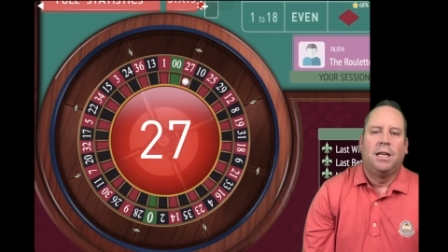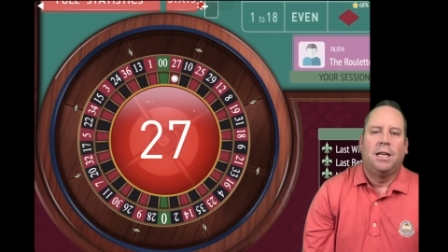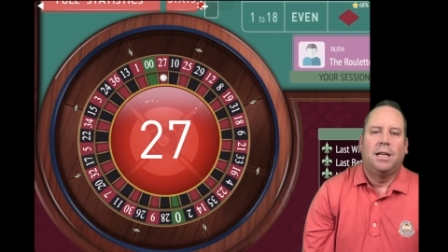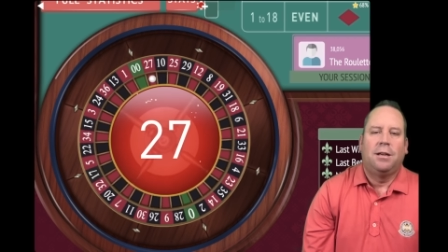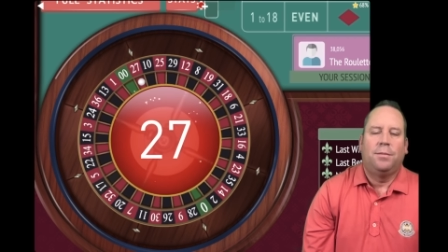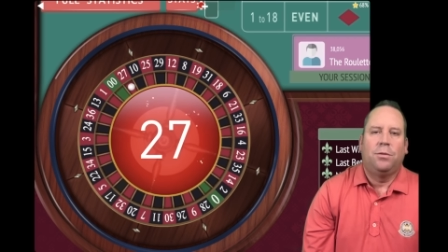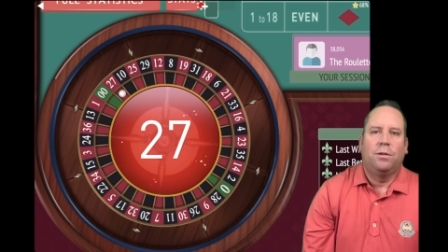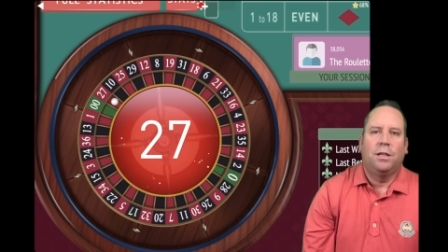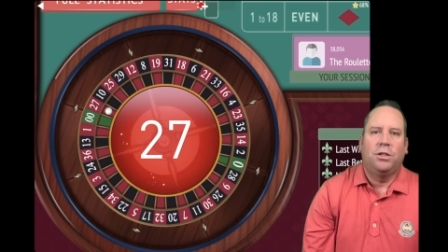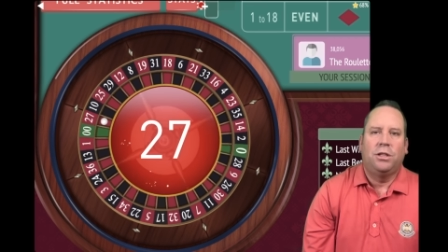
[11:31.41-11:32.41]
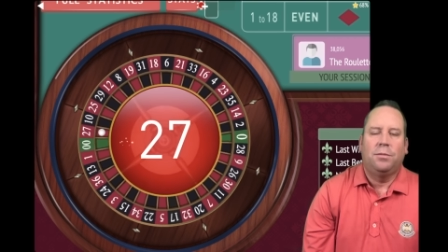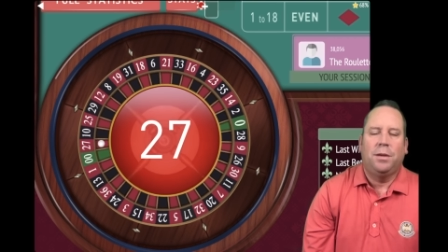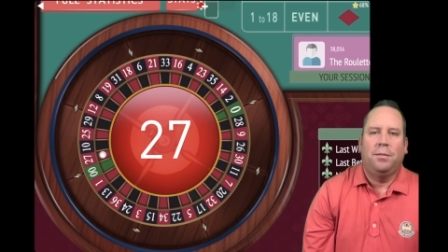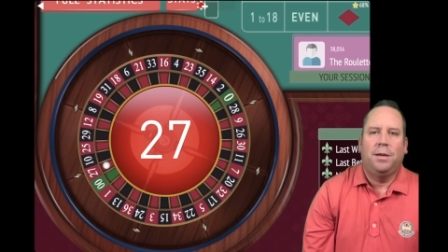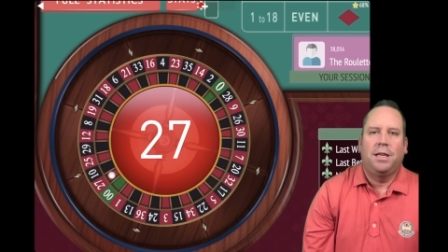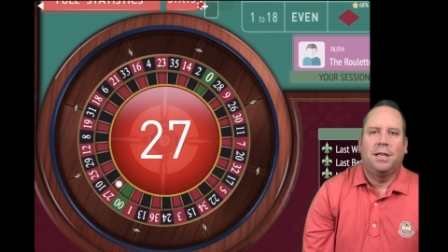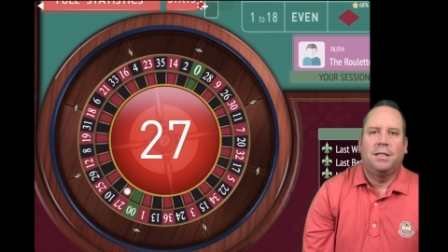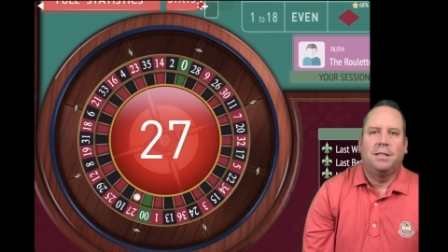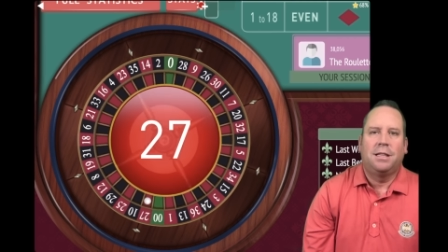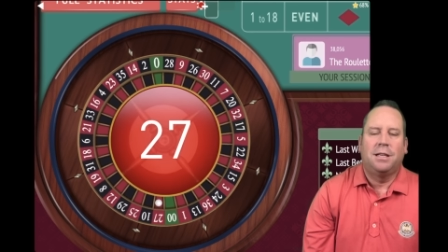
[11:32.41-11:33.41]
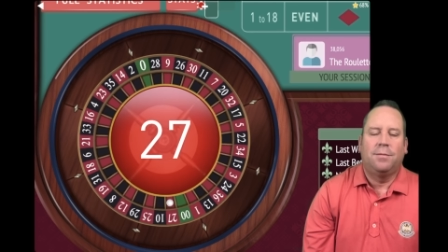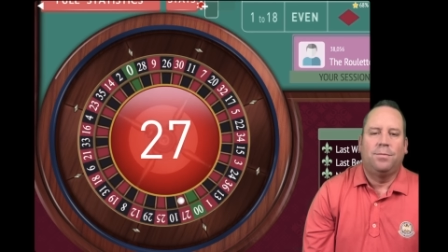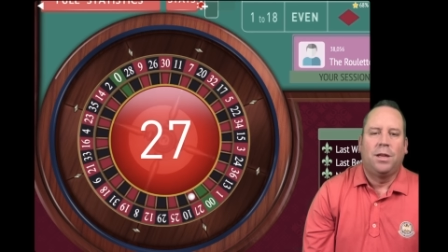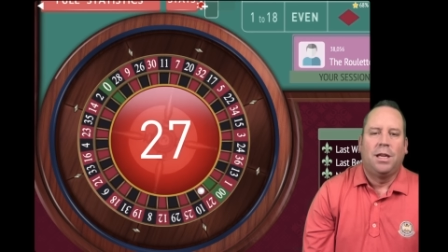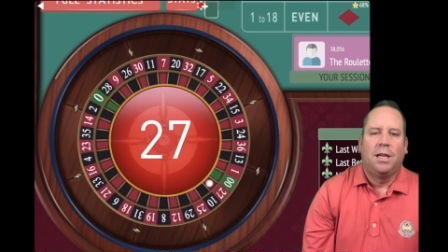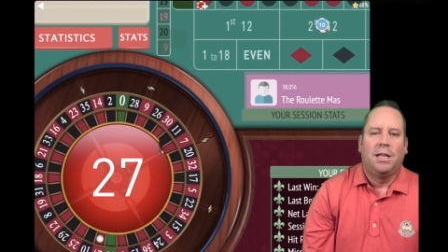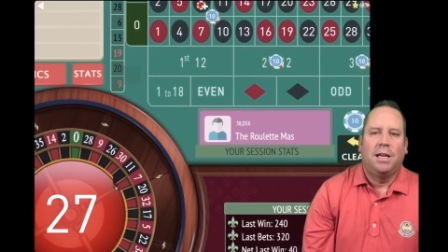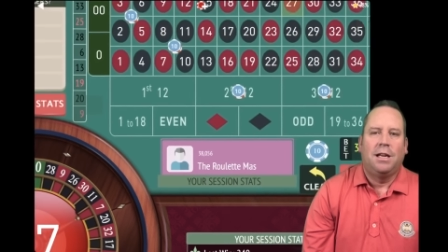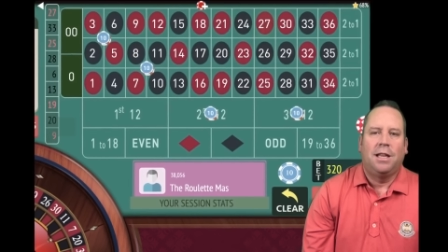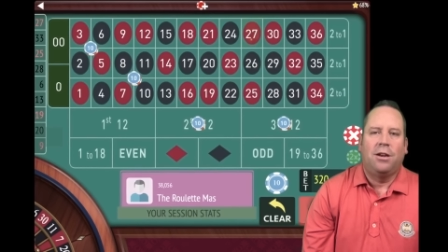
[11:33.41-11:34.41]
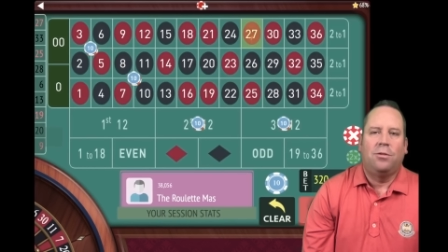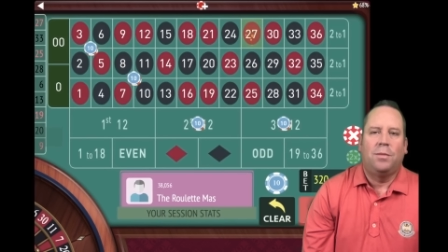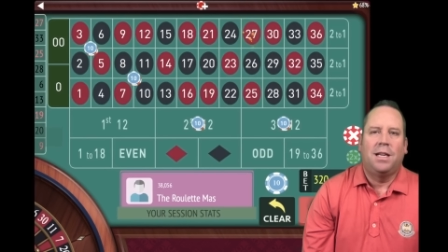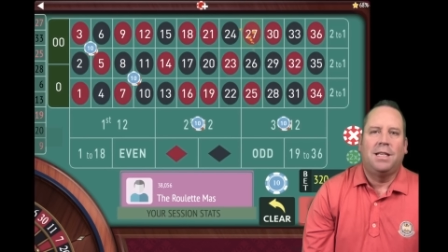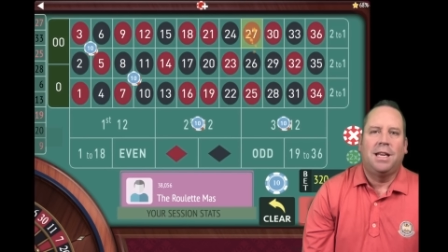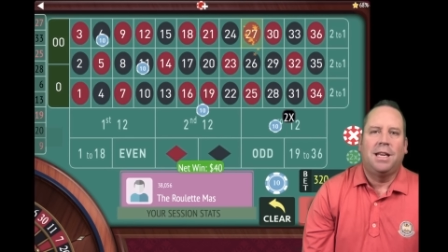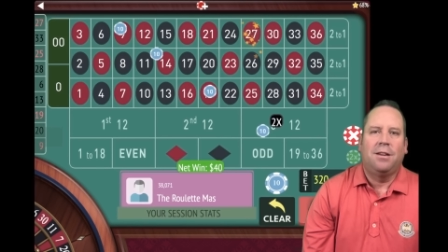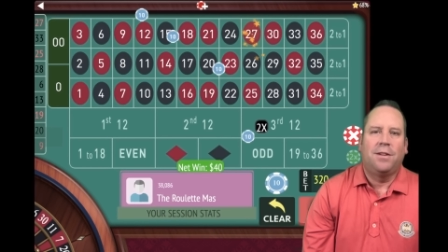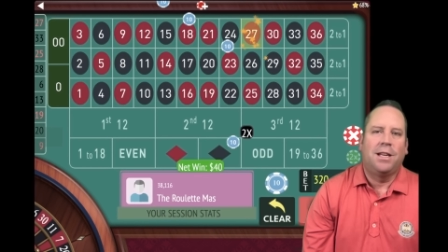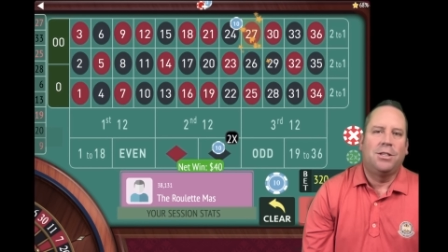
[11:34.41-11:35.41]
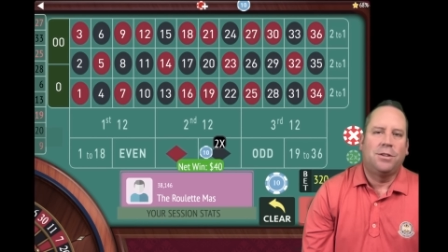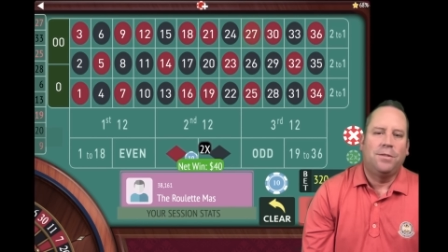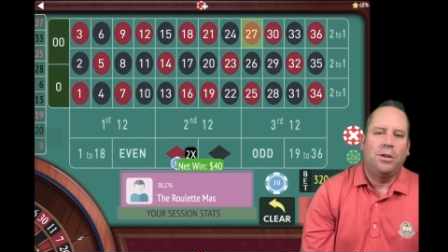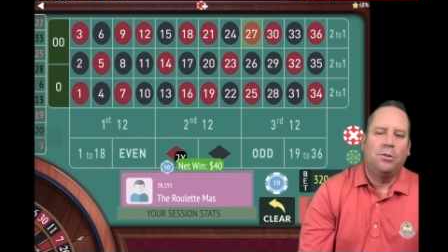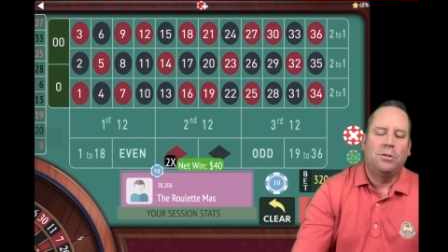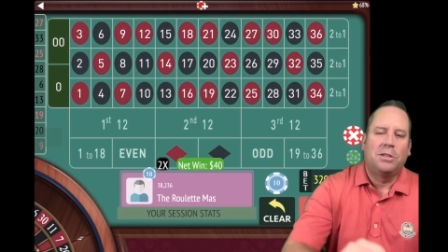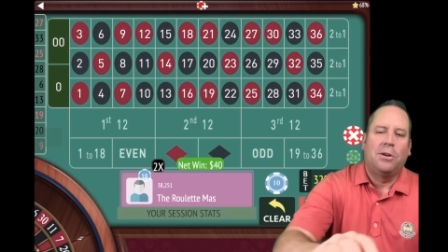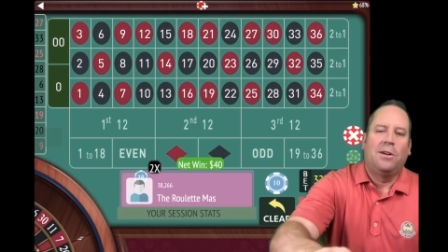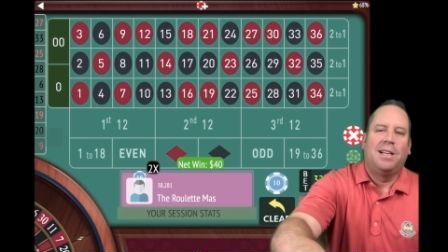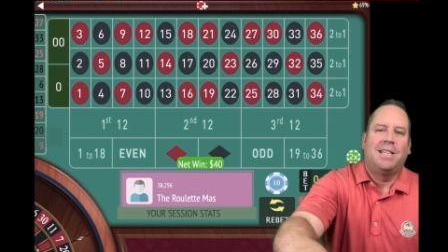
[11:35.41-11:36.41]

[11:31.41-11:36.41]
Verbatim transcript: um, you really should be because um, uh, they don't mind taking advantage of you. So uh,